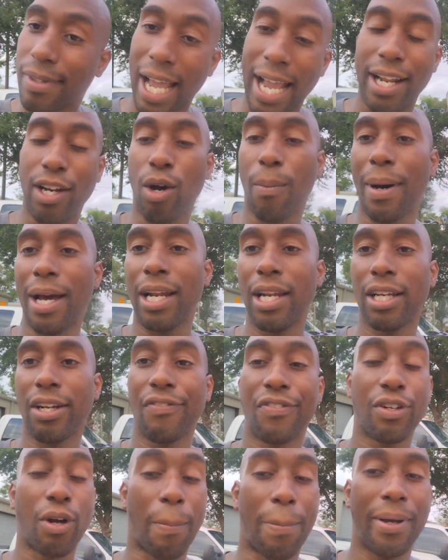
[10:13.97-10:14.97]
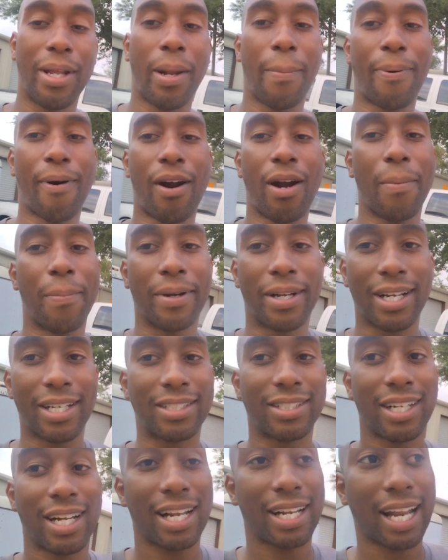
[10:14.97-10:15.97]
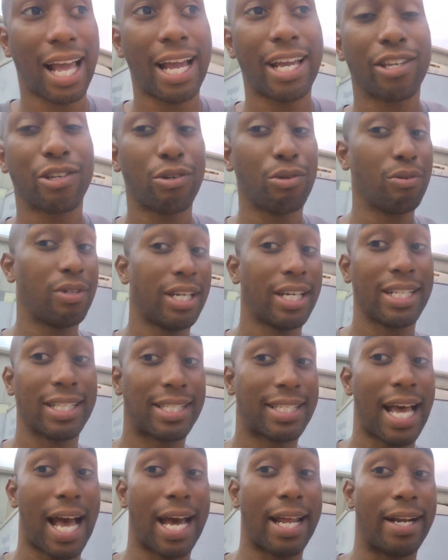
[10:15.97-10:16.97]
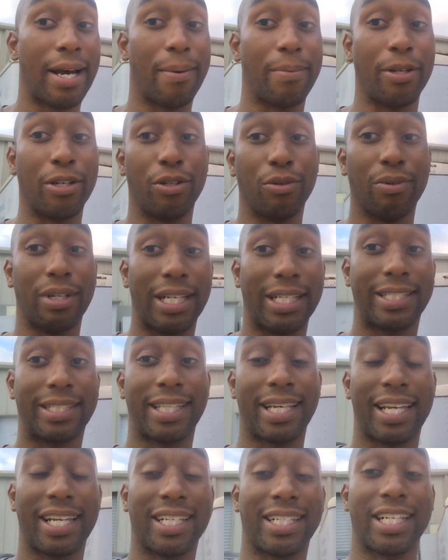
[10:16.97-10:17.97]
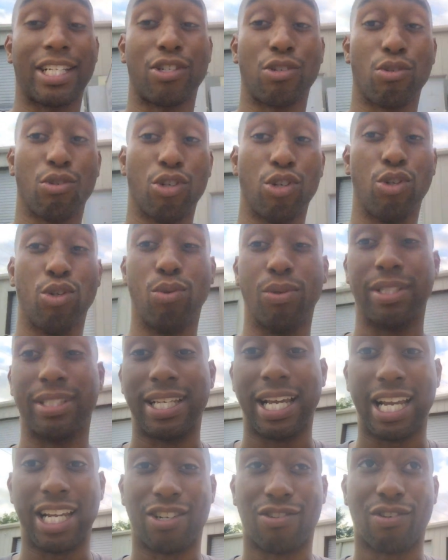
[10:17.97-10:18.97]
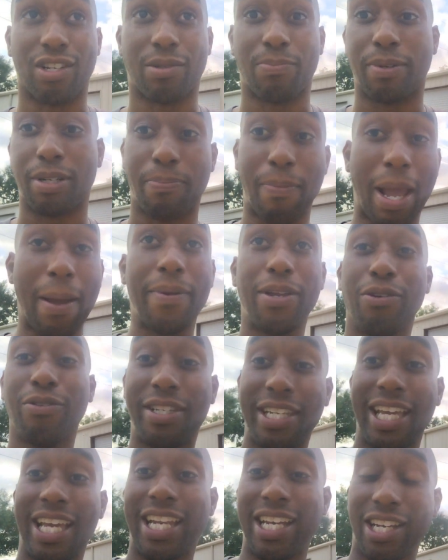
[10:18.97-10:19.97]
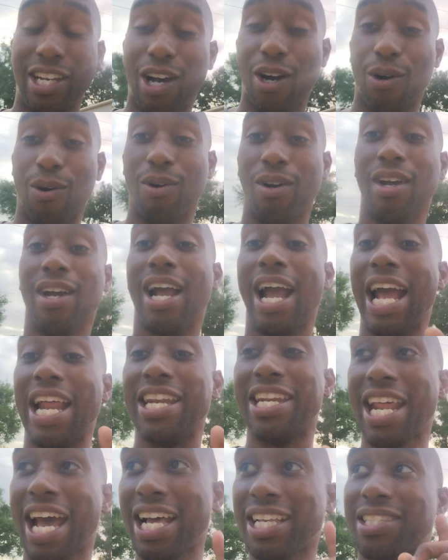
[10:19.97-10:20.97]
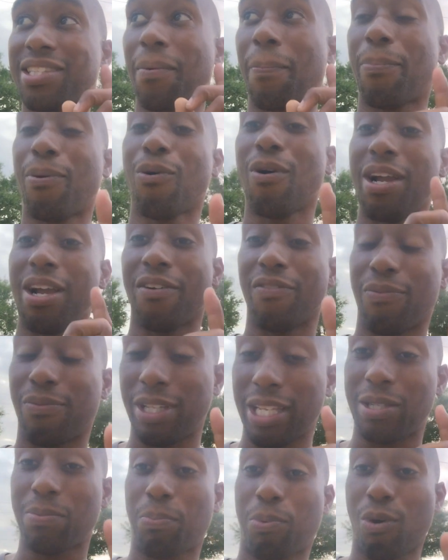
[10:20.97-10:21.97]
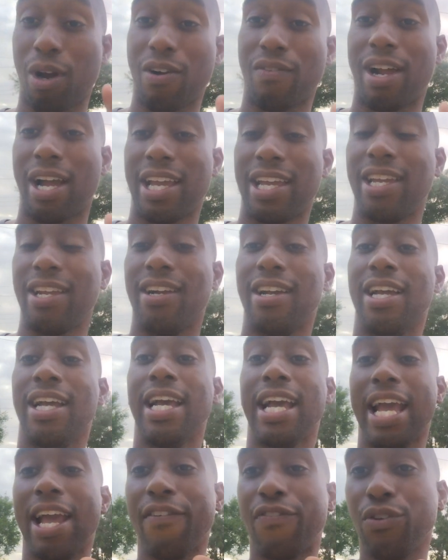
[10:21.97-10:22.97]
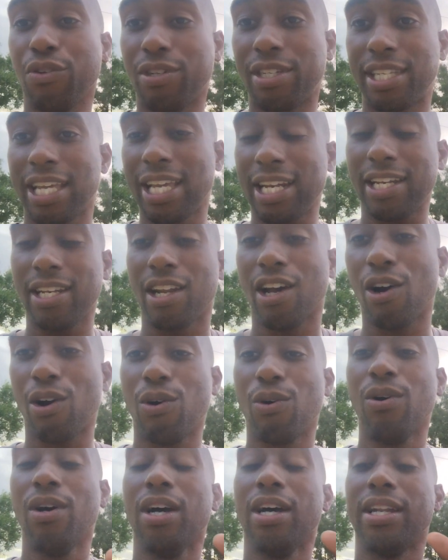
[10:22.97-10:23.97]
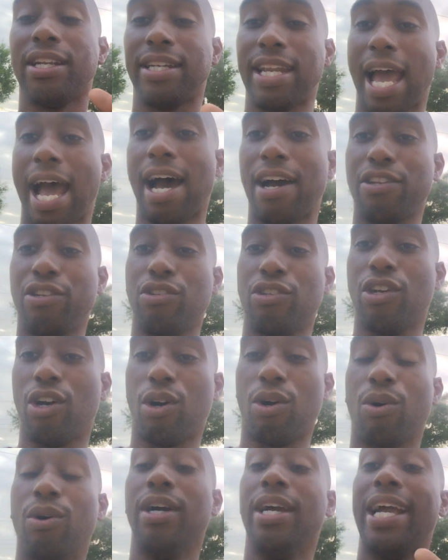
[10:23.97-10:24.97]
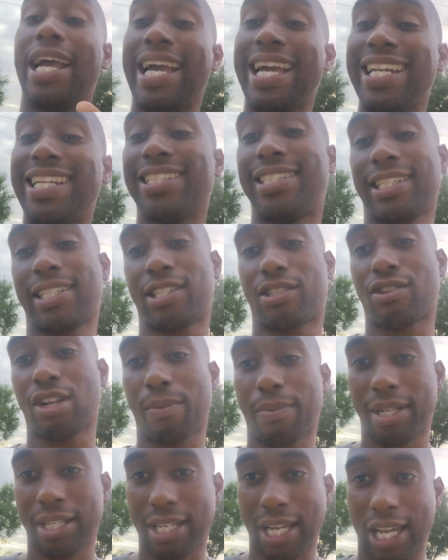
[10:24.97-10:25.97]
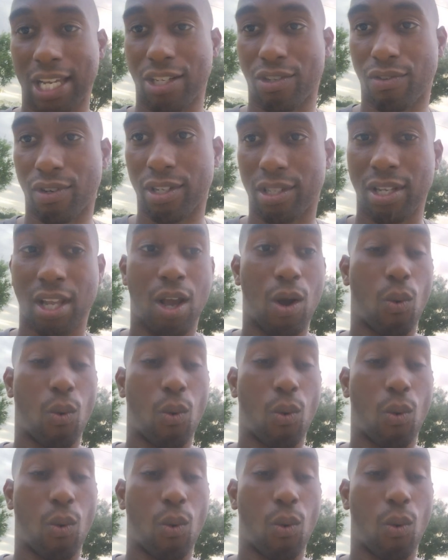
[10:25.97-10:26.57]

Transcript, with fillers: ain't nobody looking for no pity party because it ain't like you didn't sign up to do this thing that you knew was dangerous. But maybe you didn't know. And that's the point of this point right here. If you didn't know, now you know. It is extremely dangerous.